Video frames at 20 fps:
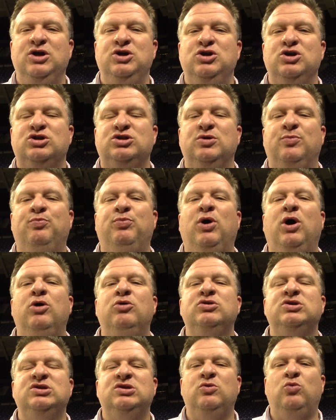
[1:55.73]
You're
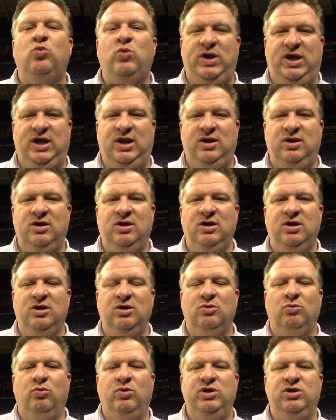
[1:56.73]
supposed to win
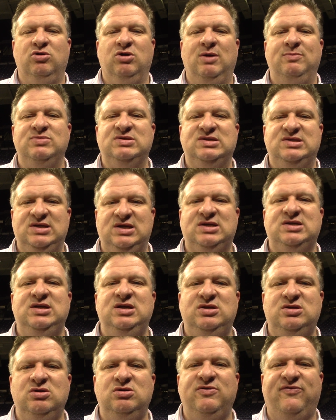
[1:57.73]
when you're up
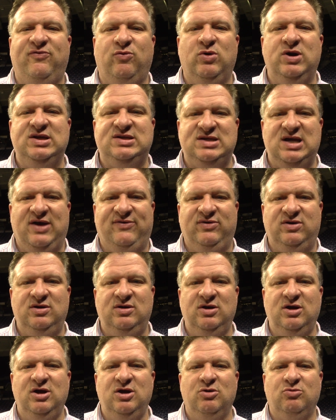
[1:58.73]
62-47
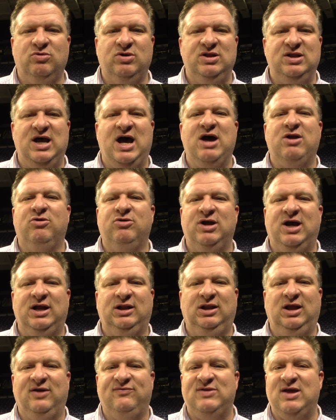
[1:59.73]
with
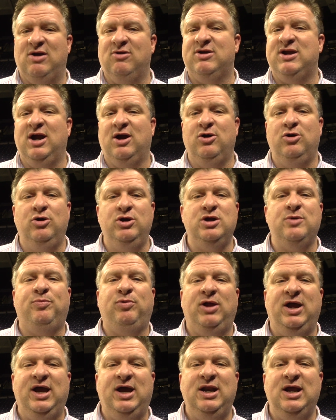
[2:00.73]
9:09 left. I don't care who you're
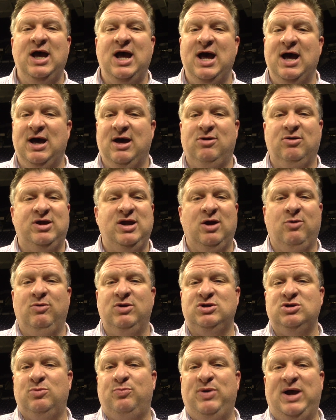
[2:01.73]
playing. I don't care
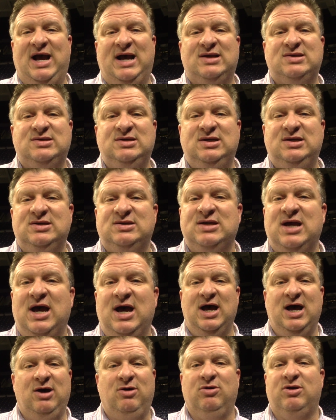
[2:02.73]
what your past is.
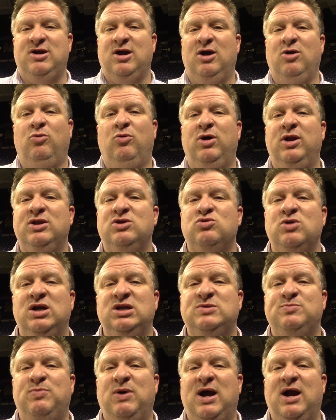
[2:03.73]
I don't care what
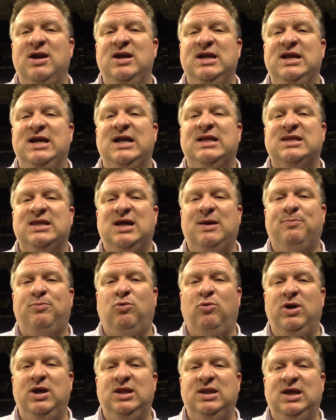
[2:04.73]
transpired to get to that
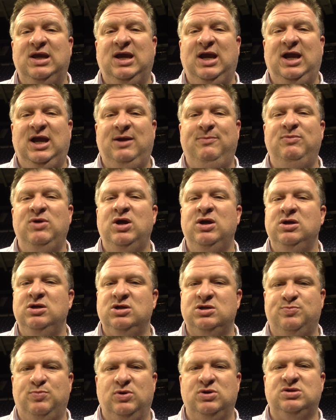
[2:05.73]
point in the game.
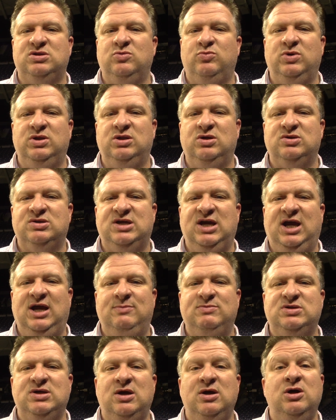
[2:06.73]
You're supposed to win those
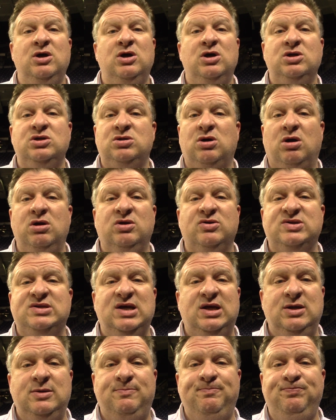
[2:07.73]
games. Tar Heels
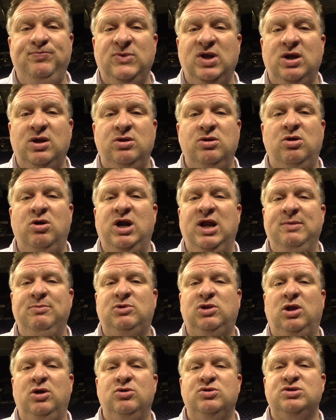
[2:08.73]
didn't. Notre Dame
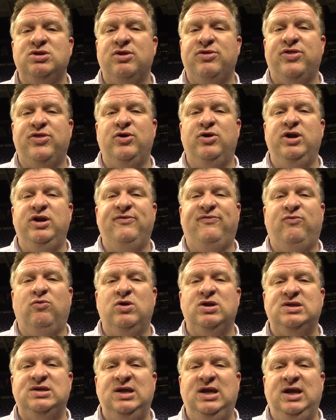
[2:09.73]
closed
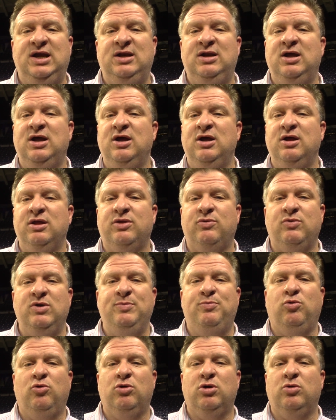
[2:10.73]
30-14,
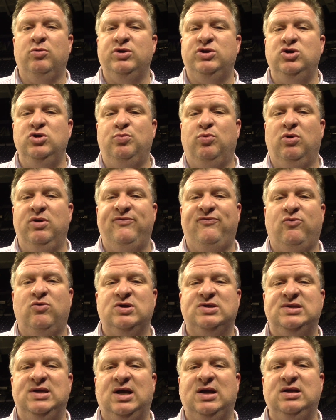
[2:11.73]
three-pointer with 2.4
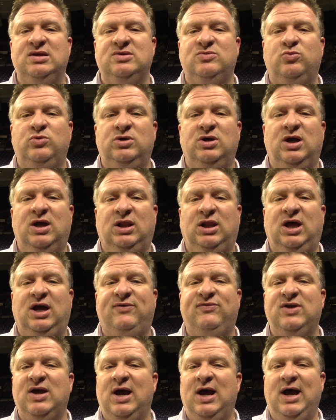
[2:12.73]
seconds
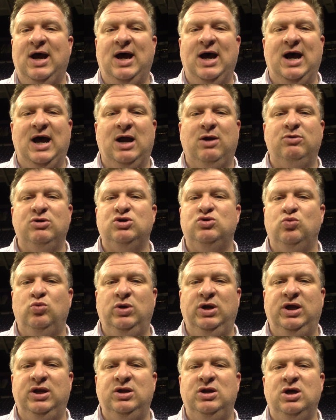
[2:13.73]
left. Irish
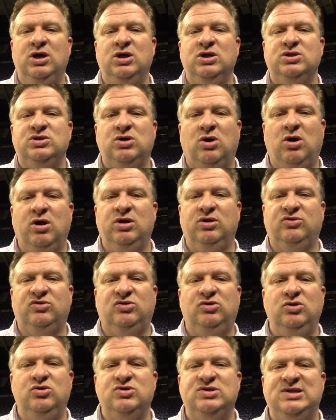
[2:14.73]
win. Tar
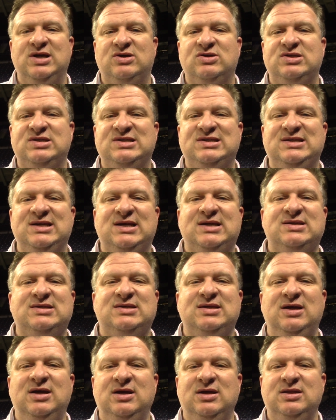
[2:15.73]
Heels lose their
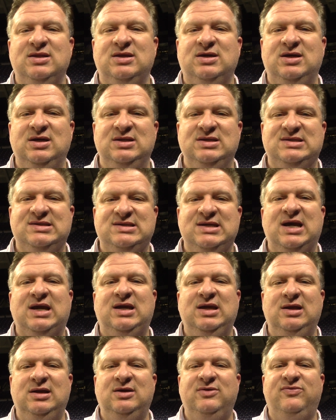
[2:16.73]
sixth
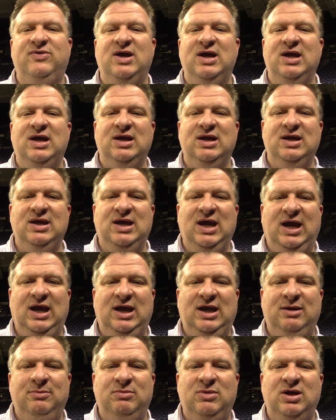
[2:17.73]
consecutive
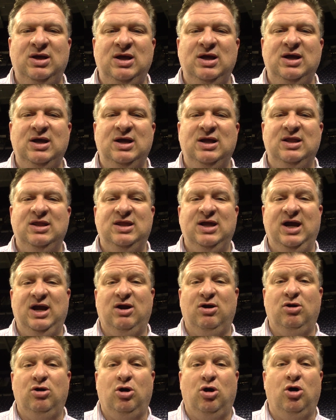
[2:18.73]
game.
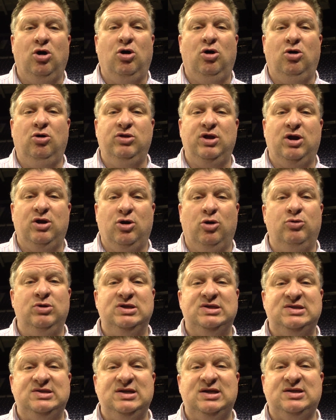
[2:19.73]
They're
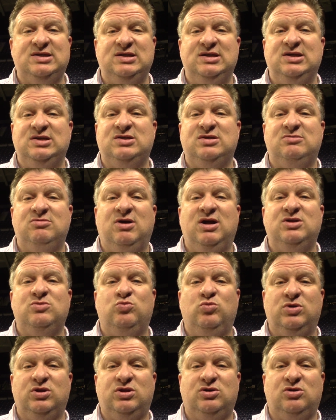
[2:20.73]
0-6 in this stretch
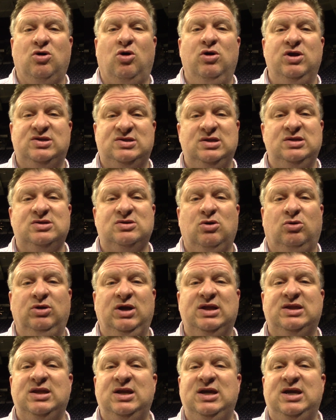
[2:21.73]
since Cole
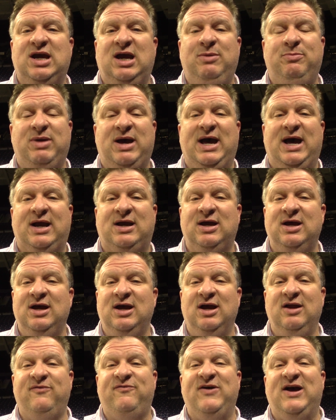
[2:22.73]
Anthony came back.
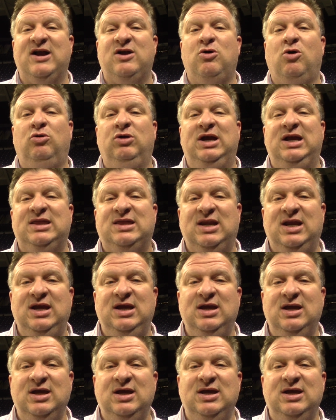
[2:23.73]
In fact, Cole Anthony
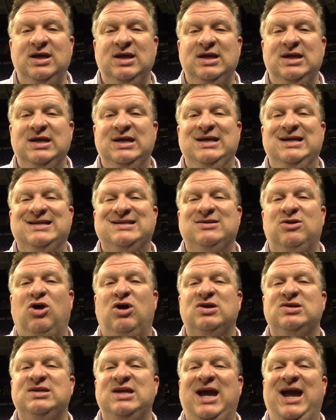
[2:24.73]
has
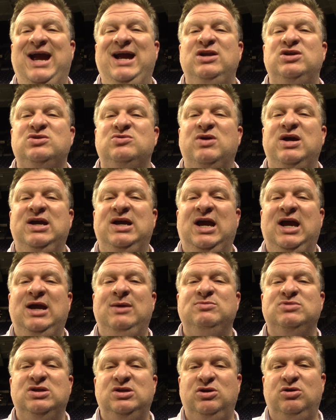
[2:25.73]
lost eight straight
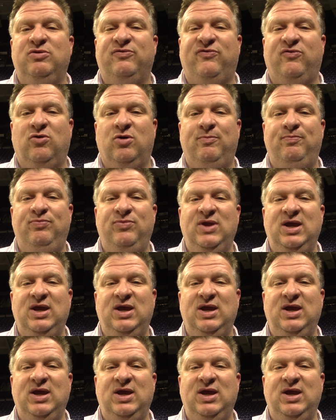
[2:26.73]
games in uniform.